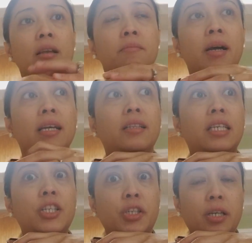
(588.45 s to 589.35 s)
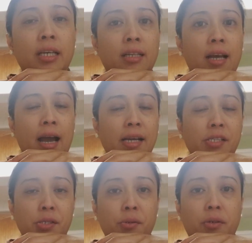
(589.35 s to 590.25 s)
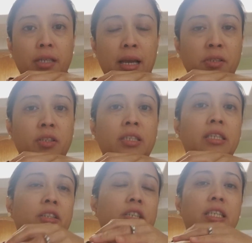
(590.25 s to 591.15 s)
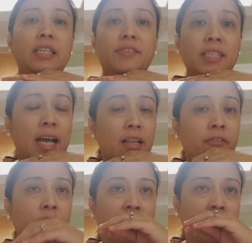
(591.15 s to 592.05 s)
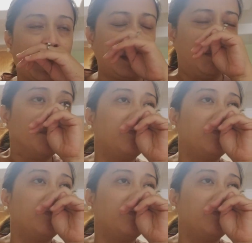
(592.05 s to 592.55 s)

my teacher in high school, chemistry teacher. She lives in California.